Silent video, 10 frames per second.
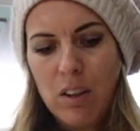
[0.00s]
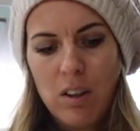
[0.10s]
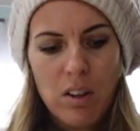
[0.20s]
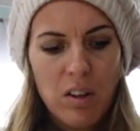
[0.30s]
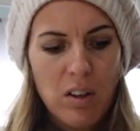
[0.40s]

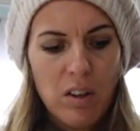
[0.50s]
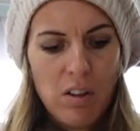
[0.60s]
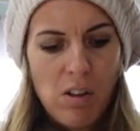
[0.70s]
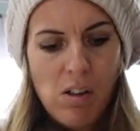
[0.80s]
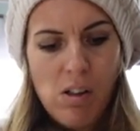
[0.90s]

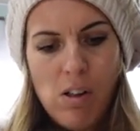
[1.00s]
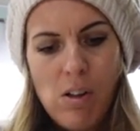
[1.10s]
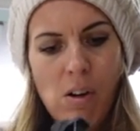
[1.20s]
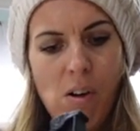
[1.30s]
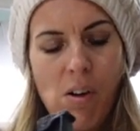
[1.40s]

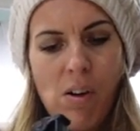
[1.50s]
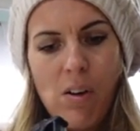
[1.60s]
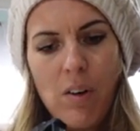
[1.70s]
Nobody speaks.